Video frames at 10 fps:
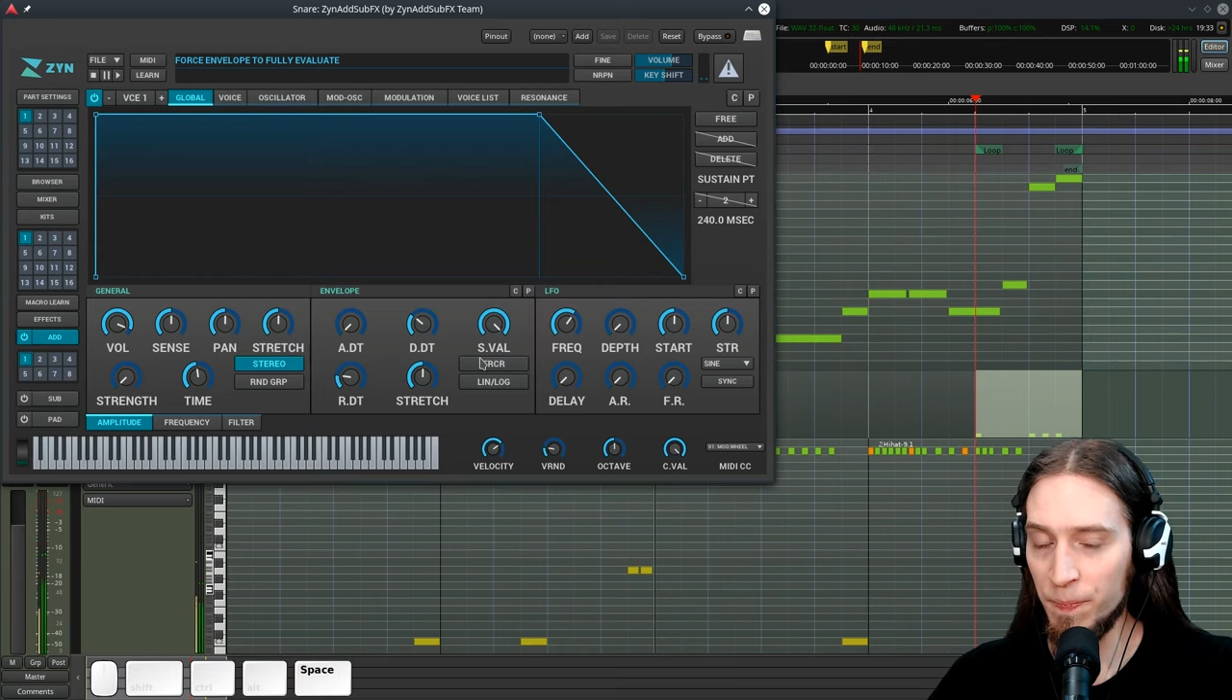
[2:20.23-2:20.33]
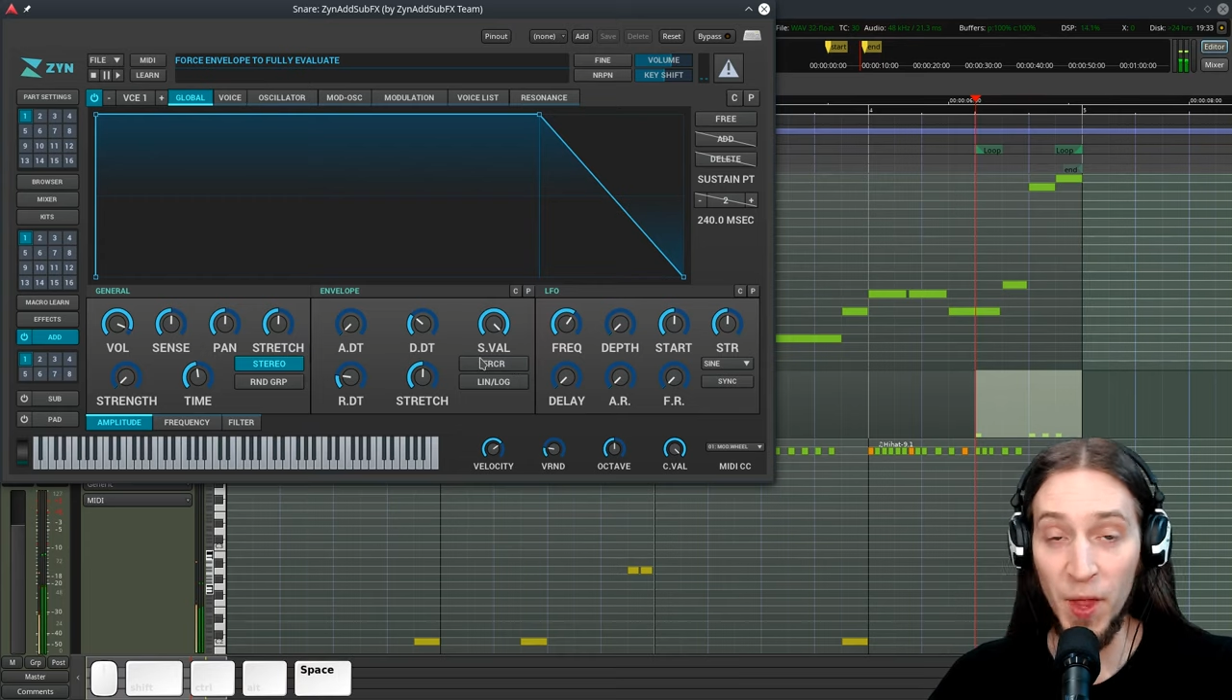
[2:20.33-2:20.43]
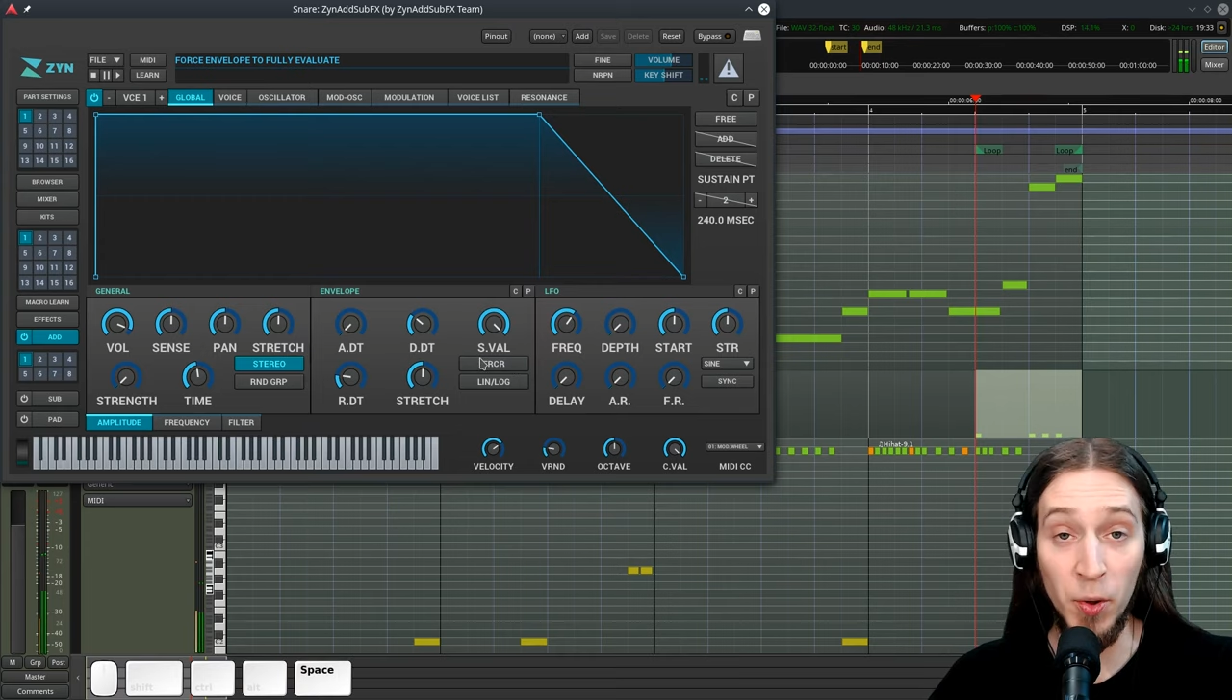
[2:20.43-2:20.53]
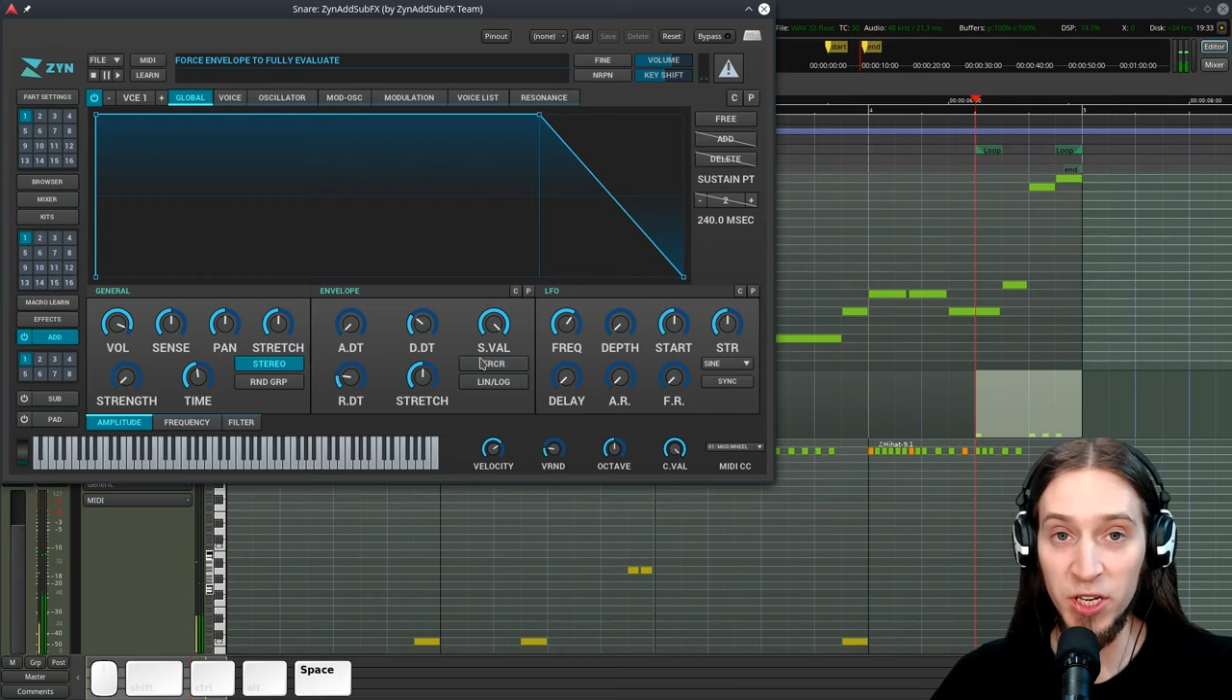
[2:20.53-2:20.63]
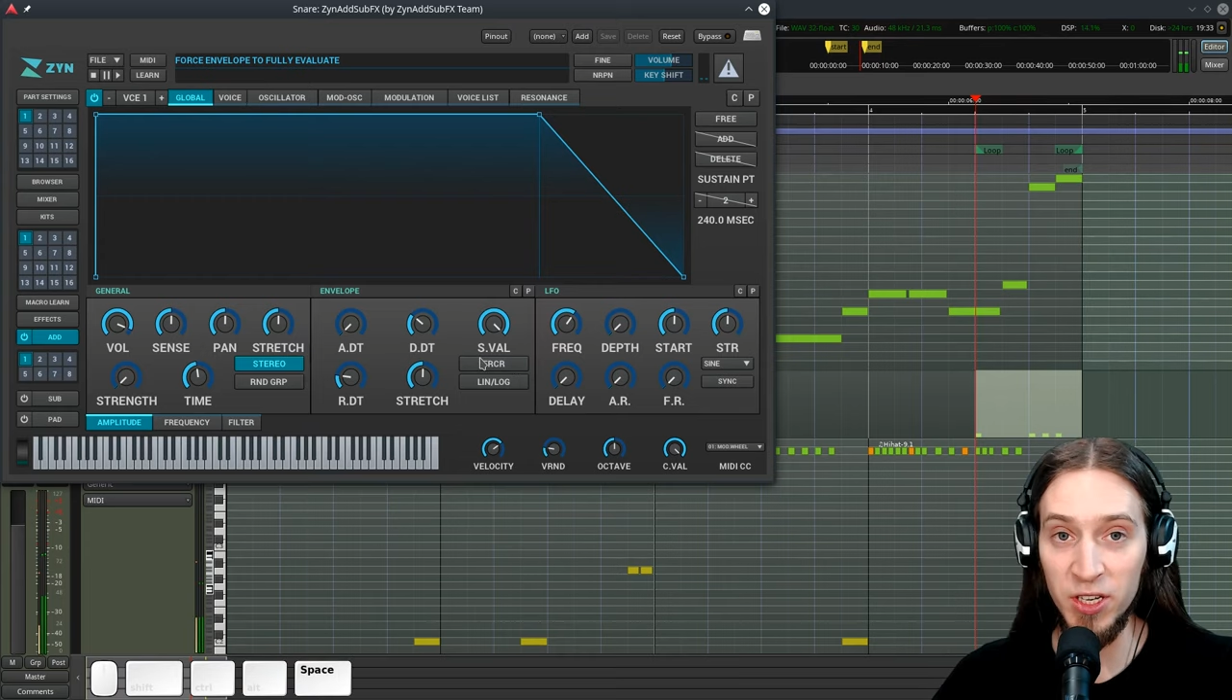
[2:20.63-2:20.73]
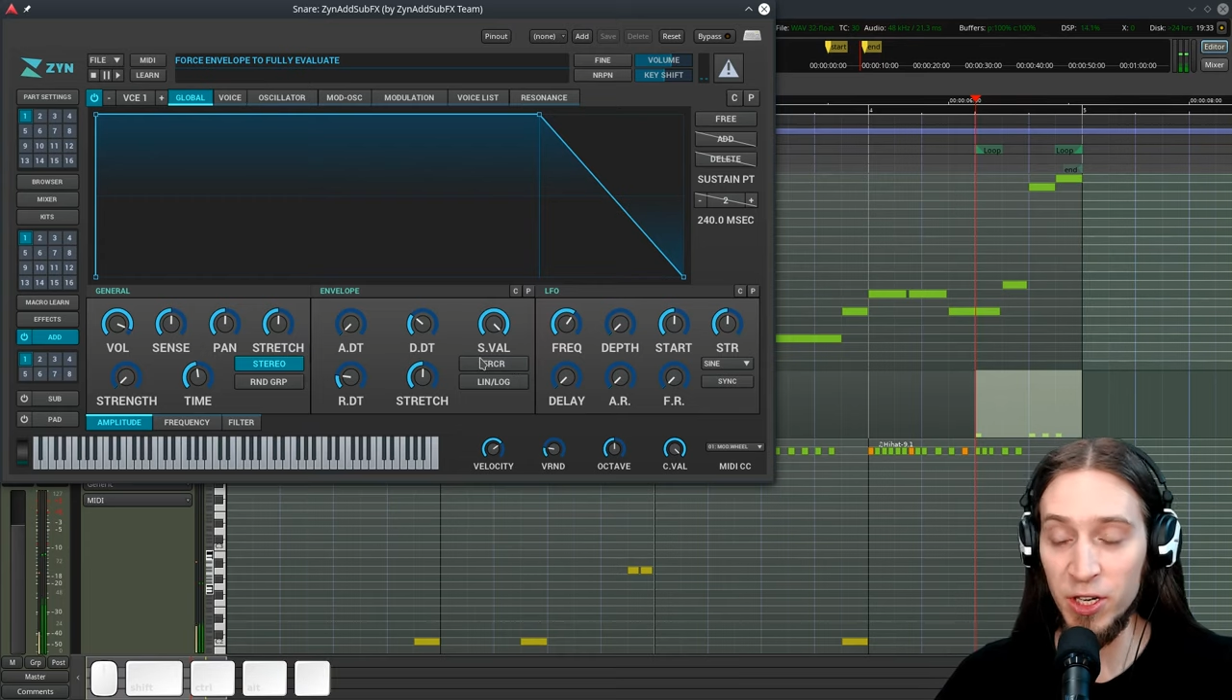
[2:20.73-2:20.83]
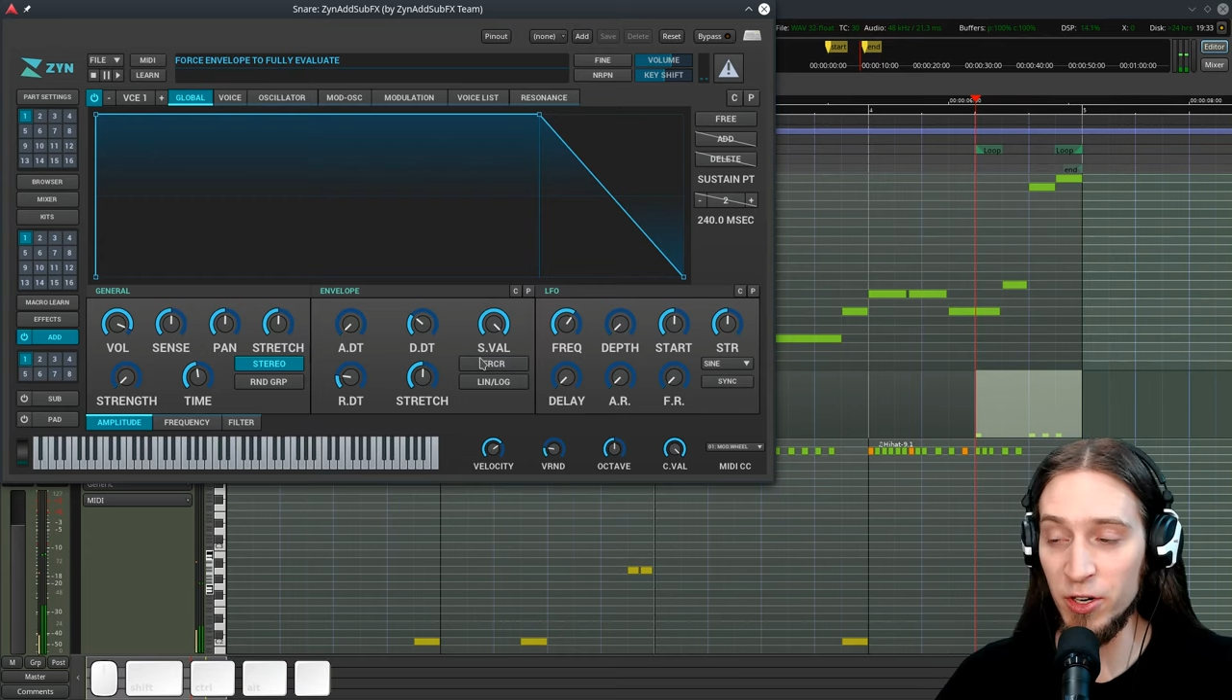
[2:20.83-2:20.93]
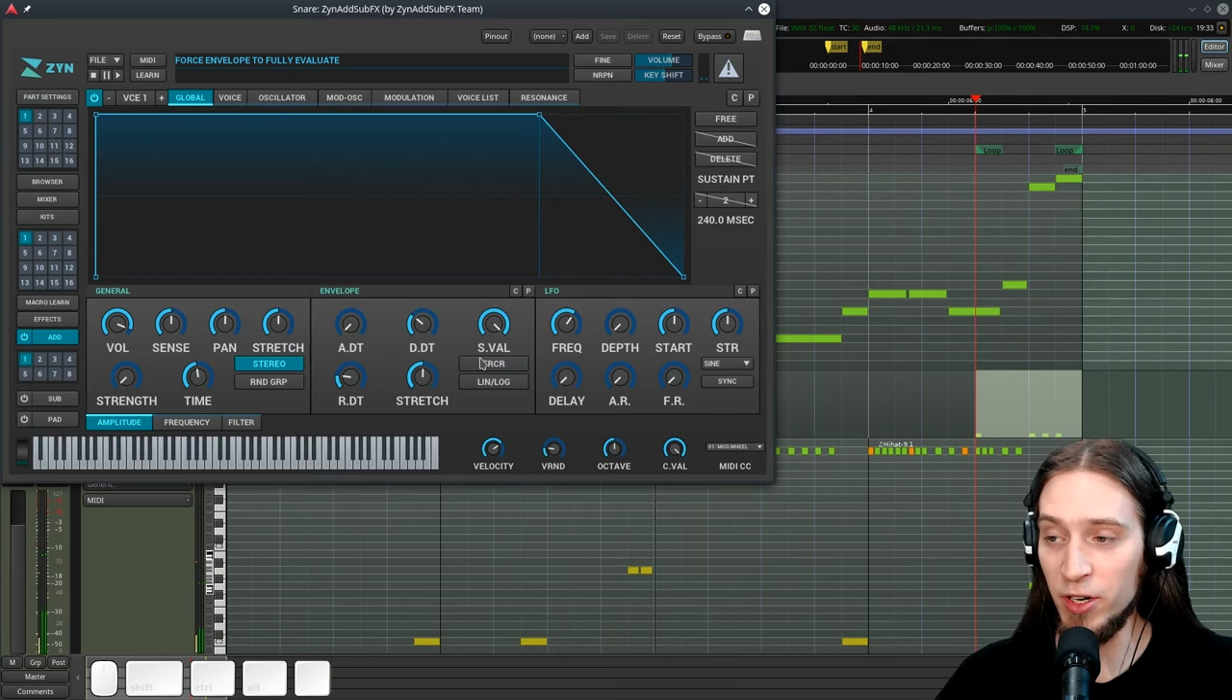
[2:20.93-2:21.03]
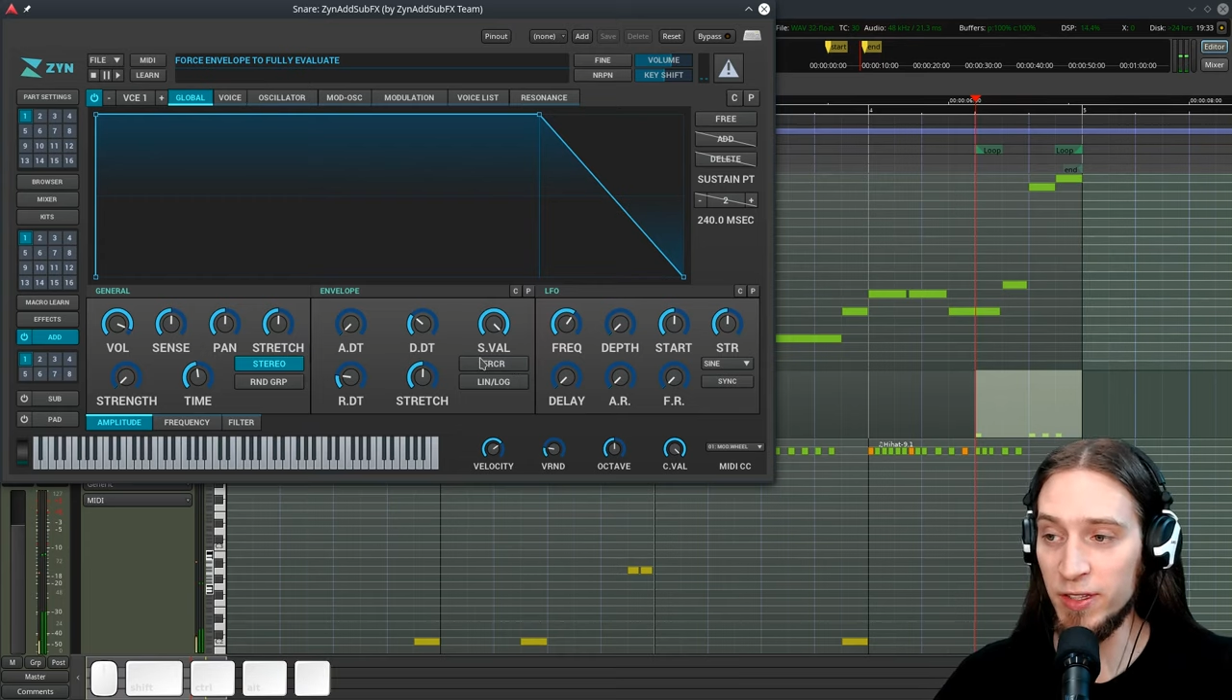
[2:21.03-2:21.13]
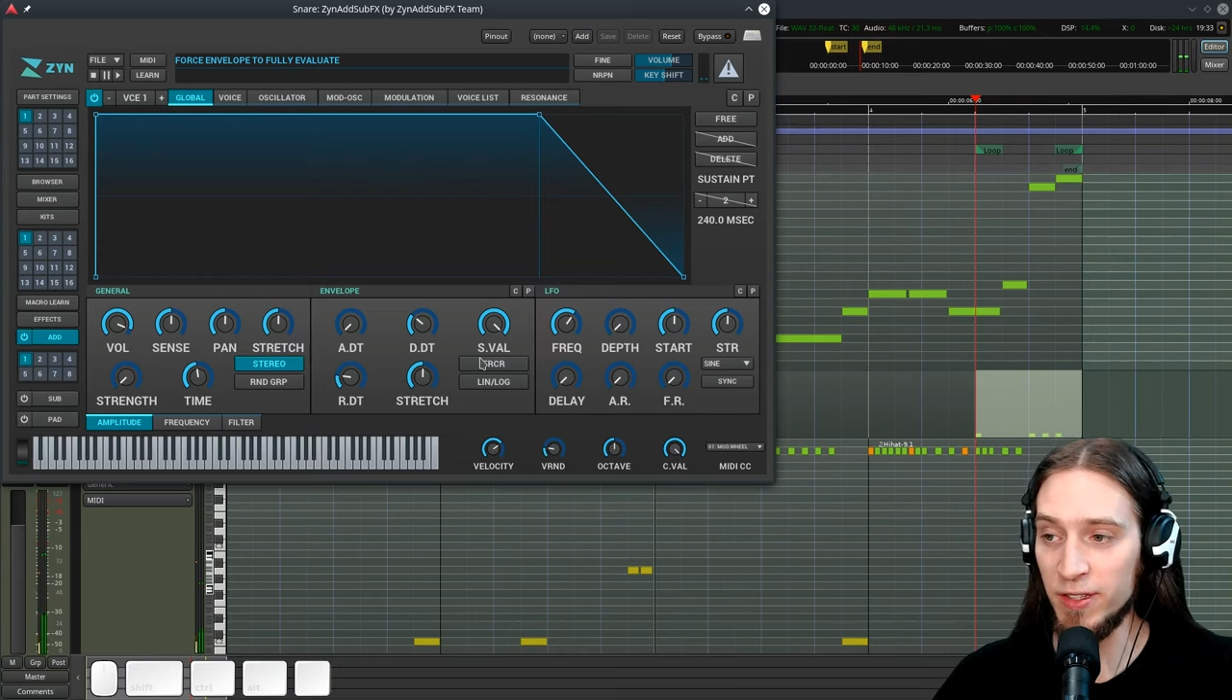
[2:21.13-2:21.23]
Now you can
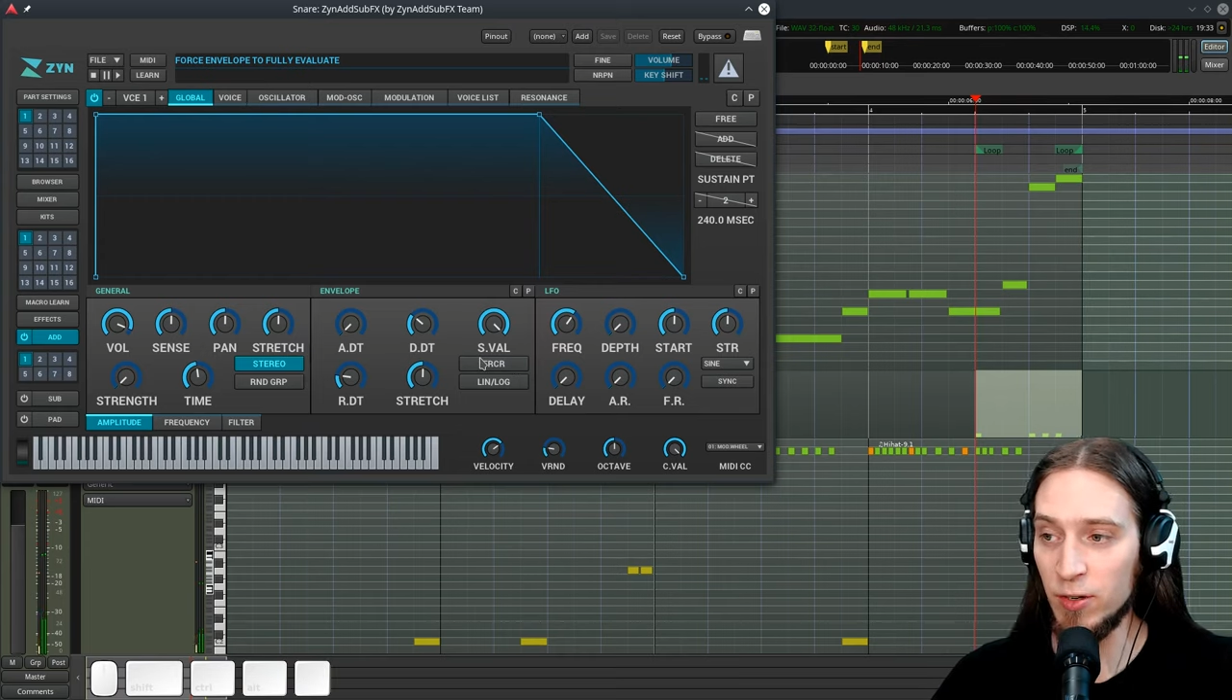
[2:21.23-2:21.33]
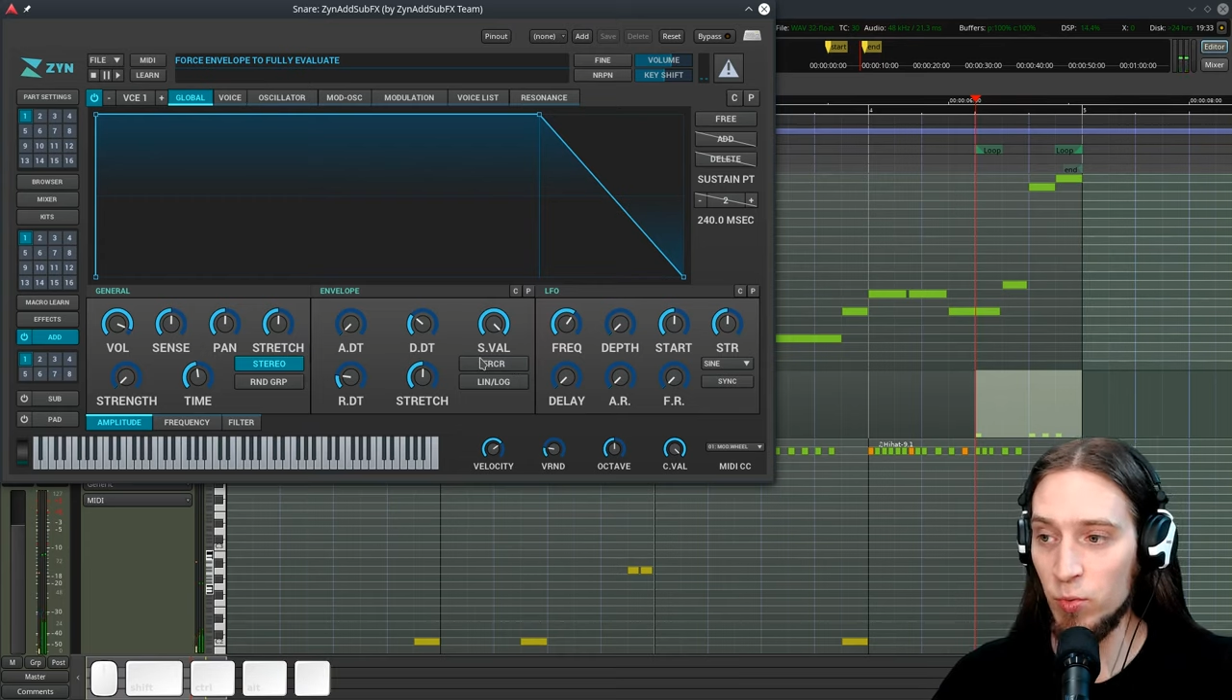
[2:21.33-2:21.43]
hear it